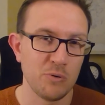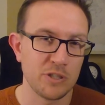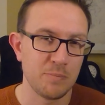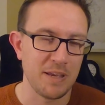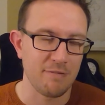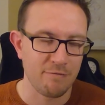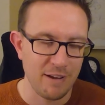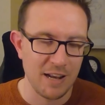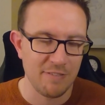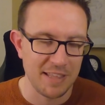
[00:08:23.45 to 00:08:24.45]
which would be a
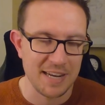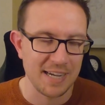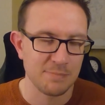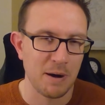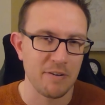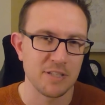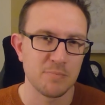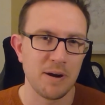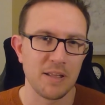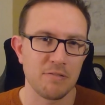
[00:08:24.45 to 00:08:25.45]
really nice barrier
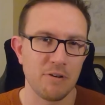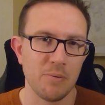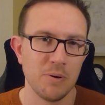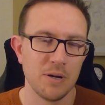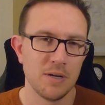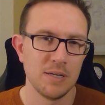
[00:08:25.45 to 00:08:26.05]
to break through.